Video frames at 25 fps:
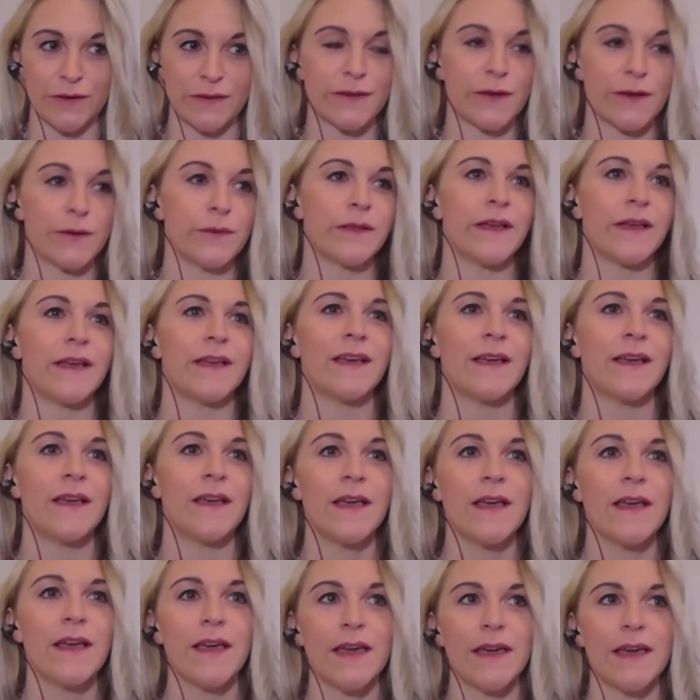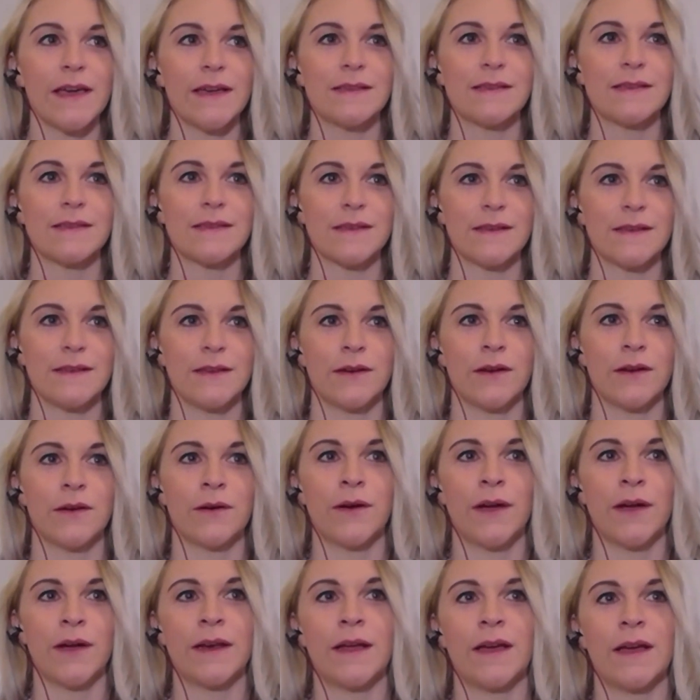Awesome. So like, it's, you know,
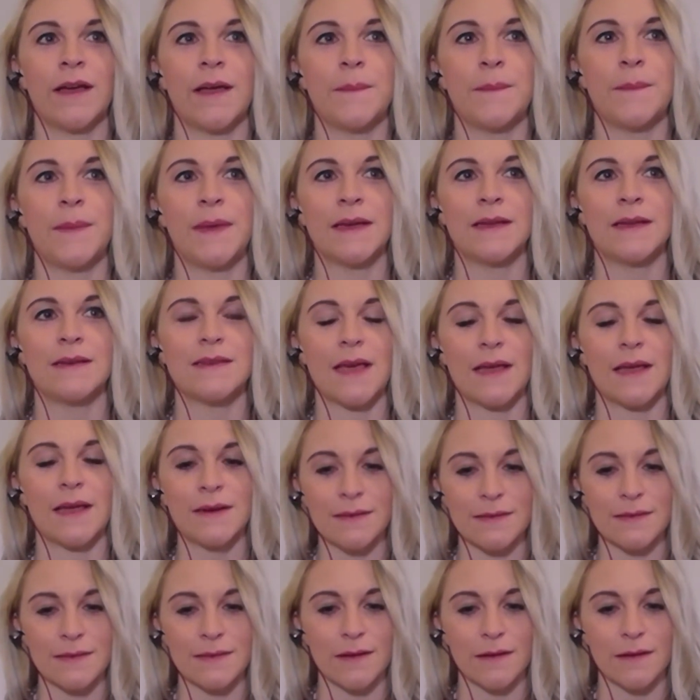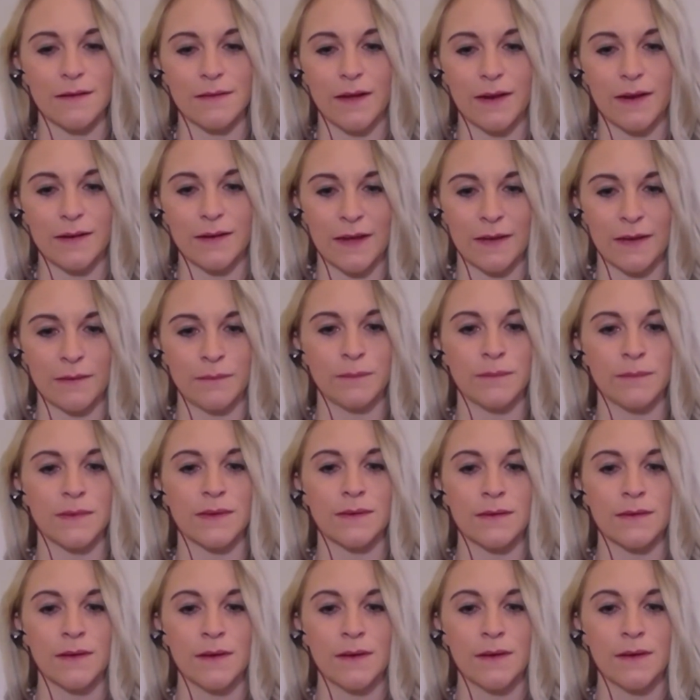and, and being a dentist, like a lot of
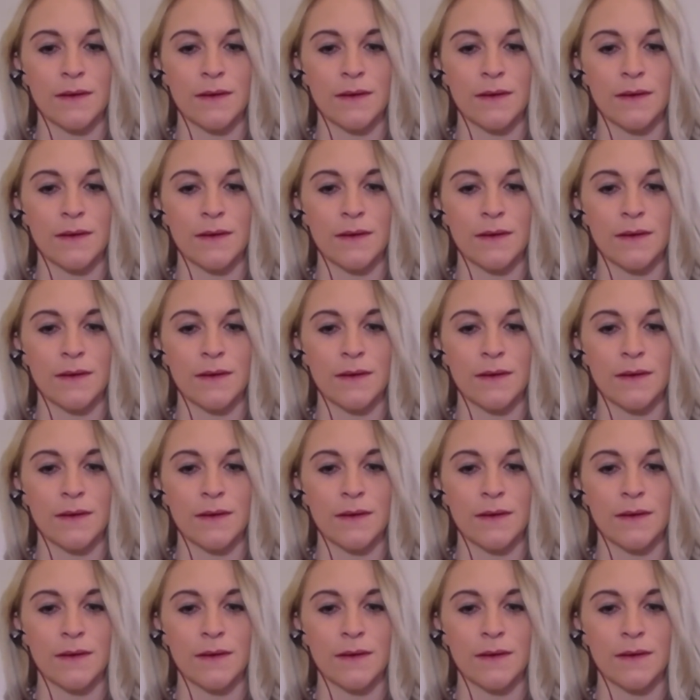times